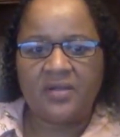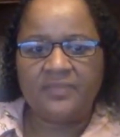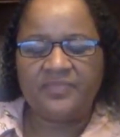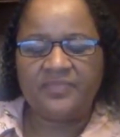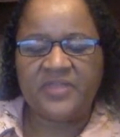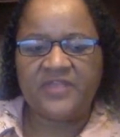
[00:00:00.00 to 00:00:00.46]

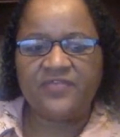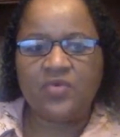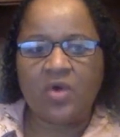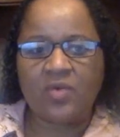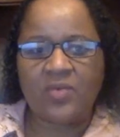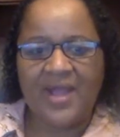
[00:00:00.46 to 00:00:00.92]
if you
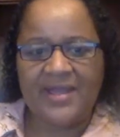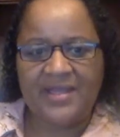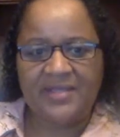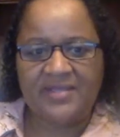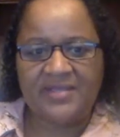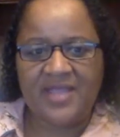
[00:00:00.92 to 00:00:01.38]
are
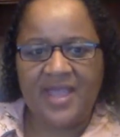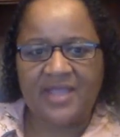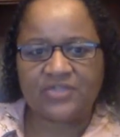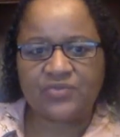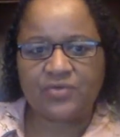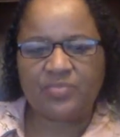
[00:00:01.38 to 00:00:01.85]
writing the
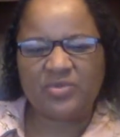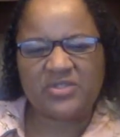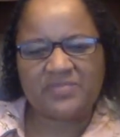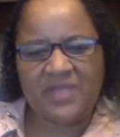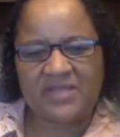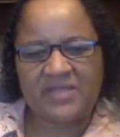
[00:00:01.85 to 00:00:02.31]
actual
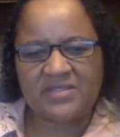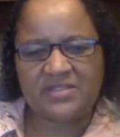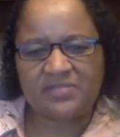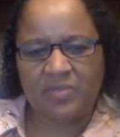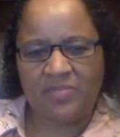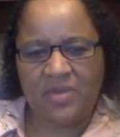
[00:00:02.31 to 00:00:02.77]
prospectus
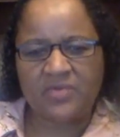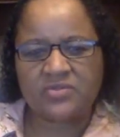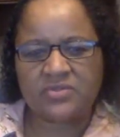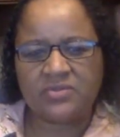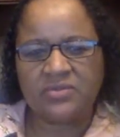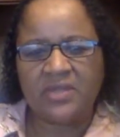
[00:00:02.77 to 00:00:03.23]

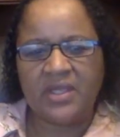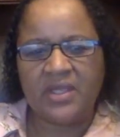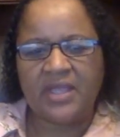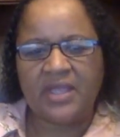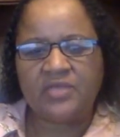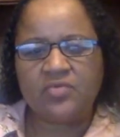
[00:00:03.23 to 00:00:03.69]
proposal
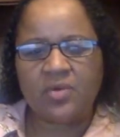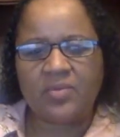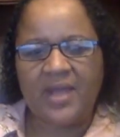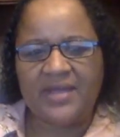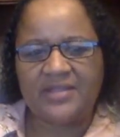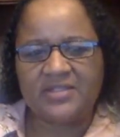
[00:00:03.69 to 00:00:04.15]
and you are
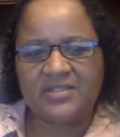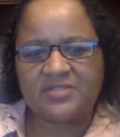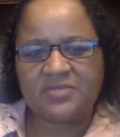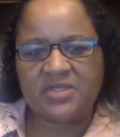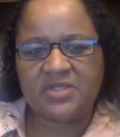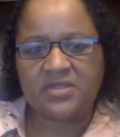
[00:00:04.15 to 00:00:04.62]
writing this
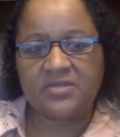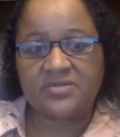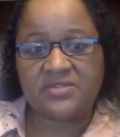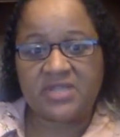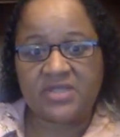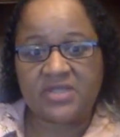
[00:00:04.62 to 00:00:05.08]
particular
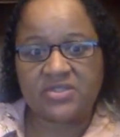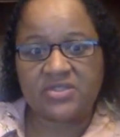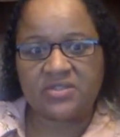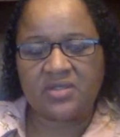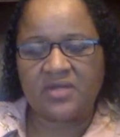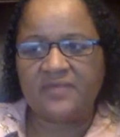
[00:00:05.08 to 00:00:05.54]
section
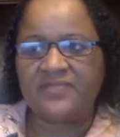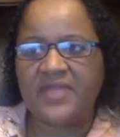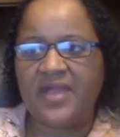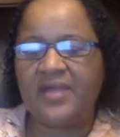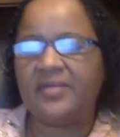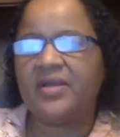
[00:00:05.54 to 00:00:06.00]
of
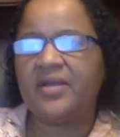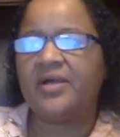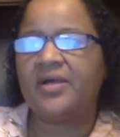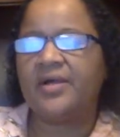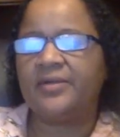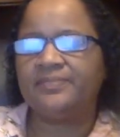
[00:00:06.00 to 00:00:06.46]
that
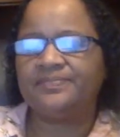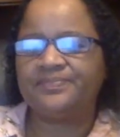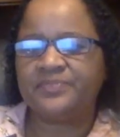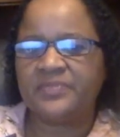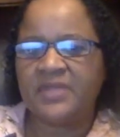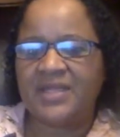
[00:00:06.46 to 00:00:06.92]

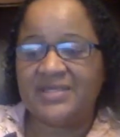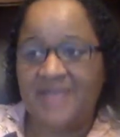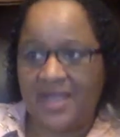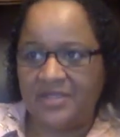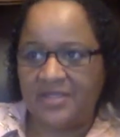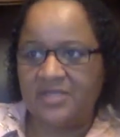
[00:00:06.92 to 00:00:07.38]

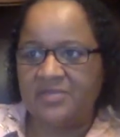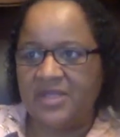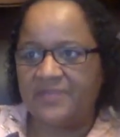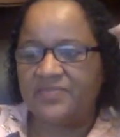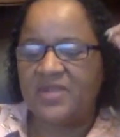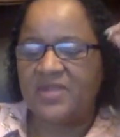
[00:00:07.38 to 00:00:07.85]
document.
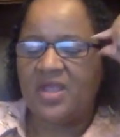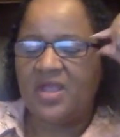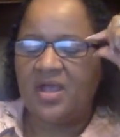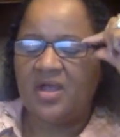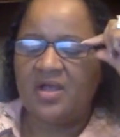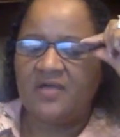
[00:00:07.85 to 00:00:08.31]

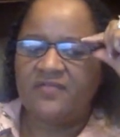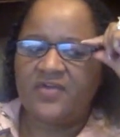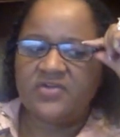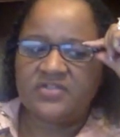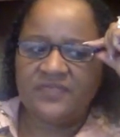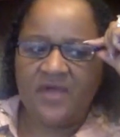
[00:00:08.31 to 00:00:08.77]

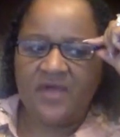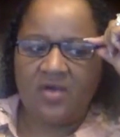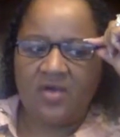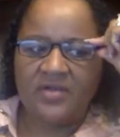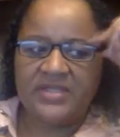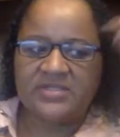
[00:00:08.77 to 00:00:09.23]
First of all,
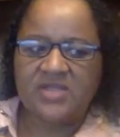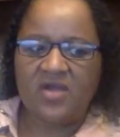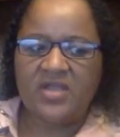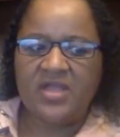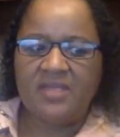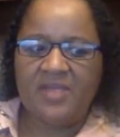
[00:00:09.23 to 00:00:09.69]
in
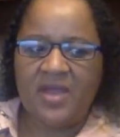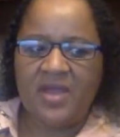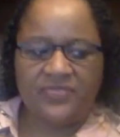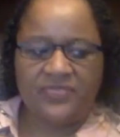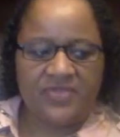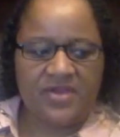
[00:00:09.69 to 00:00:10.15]
talking
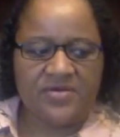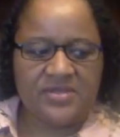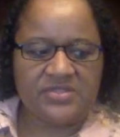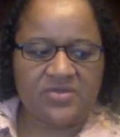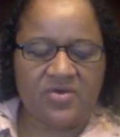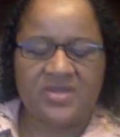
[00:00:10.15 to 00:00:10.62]
about
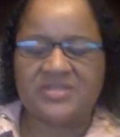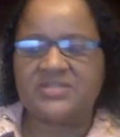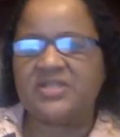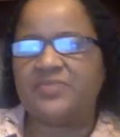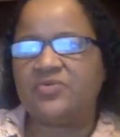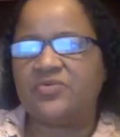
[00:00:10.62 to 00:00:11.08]
theories or
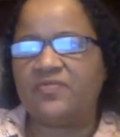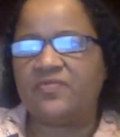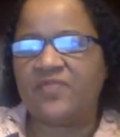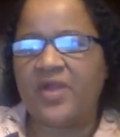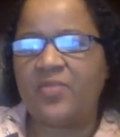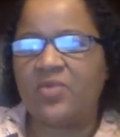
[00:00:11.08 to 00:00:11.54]
conceptual
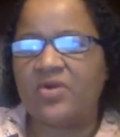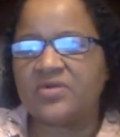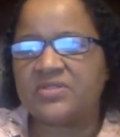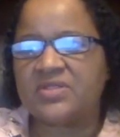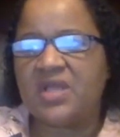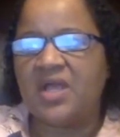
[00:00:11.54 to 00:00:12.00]

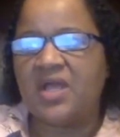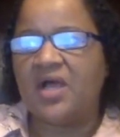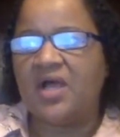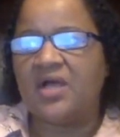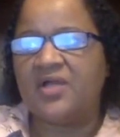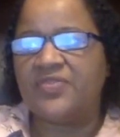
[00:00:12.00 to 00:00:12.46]
frameworks,
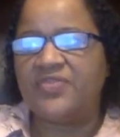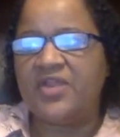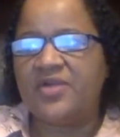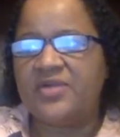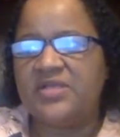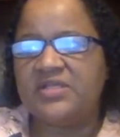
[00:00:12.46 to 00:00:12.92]

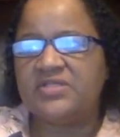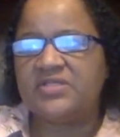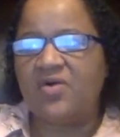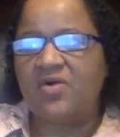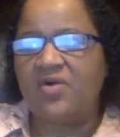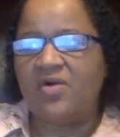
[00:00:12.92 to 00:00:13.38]
theories
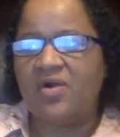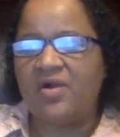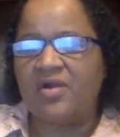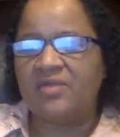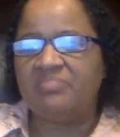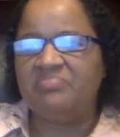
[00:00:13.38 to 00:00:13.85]

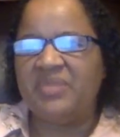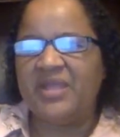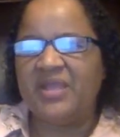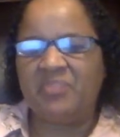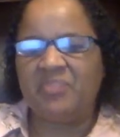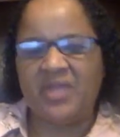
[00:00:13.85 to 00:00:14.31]
are
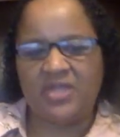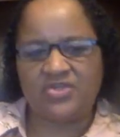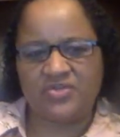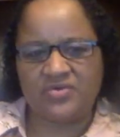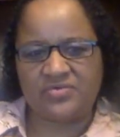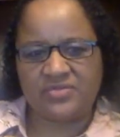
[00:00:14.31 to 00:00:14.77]
big
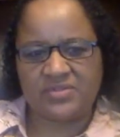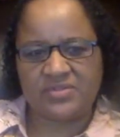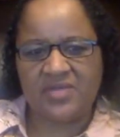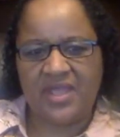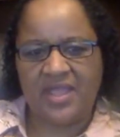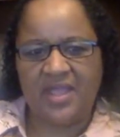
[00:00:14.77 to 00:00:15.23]
pictures,
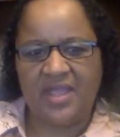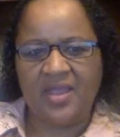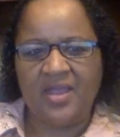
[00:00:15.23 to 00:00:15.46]
okay?